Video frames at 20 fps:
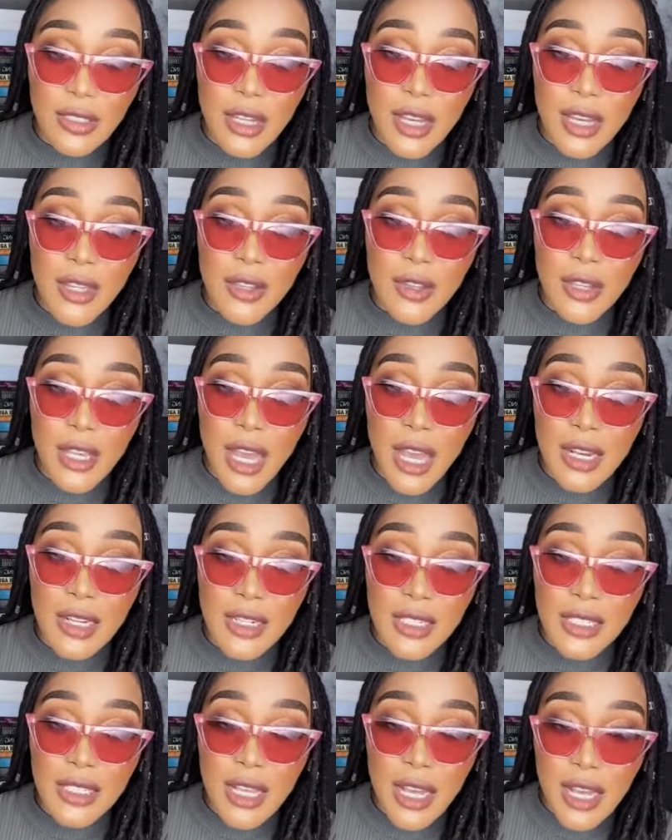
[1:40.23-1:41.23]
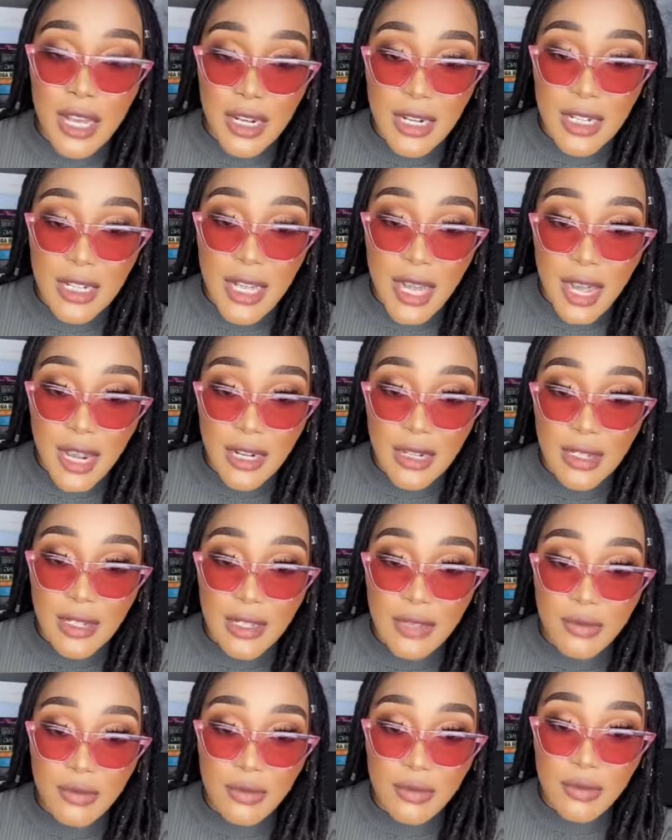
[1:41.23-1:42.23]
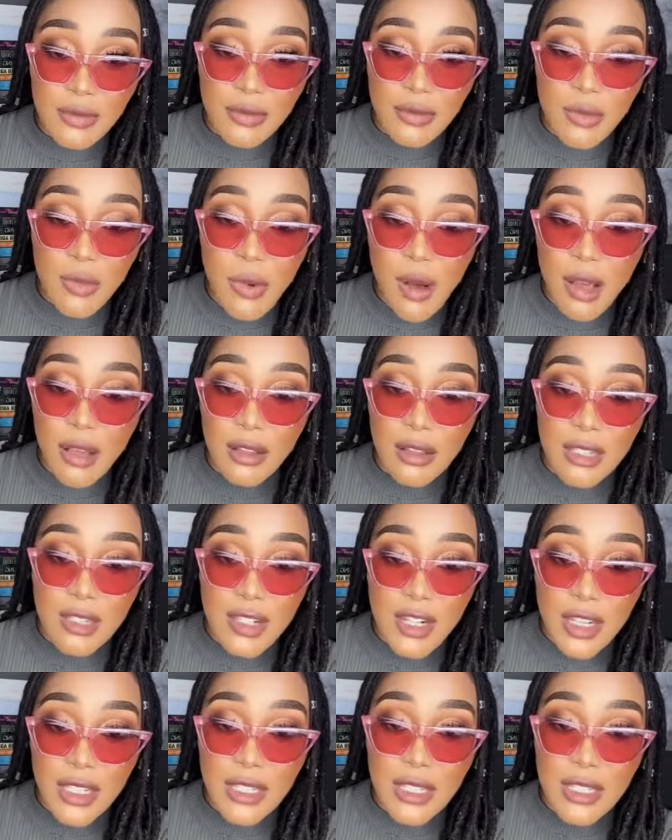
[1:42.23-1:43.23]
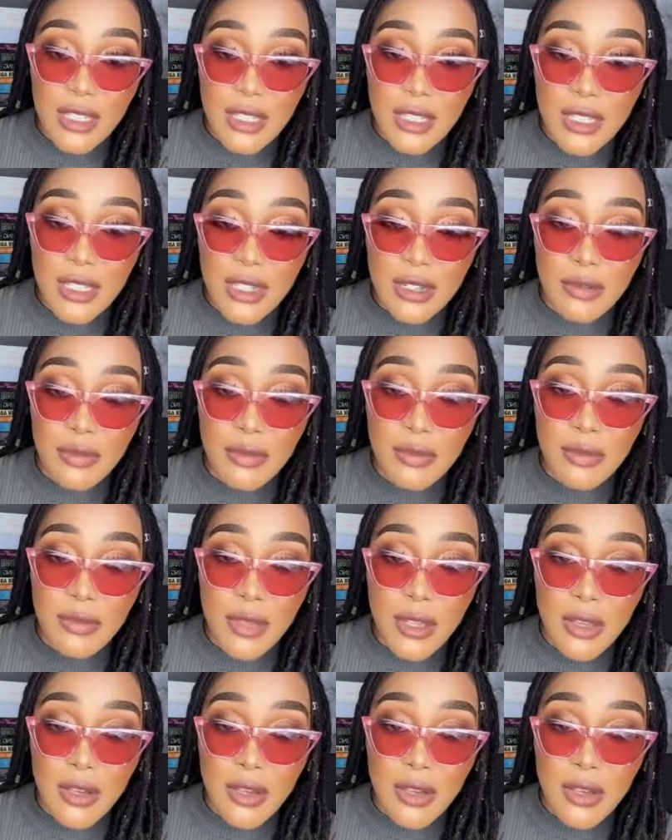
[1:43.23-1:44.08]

And you can decide that while the justice system,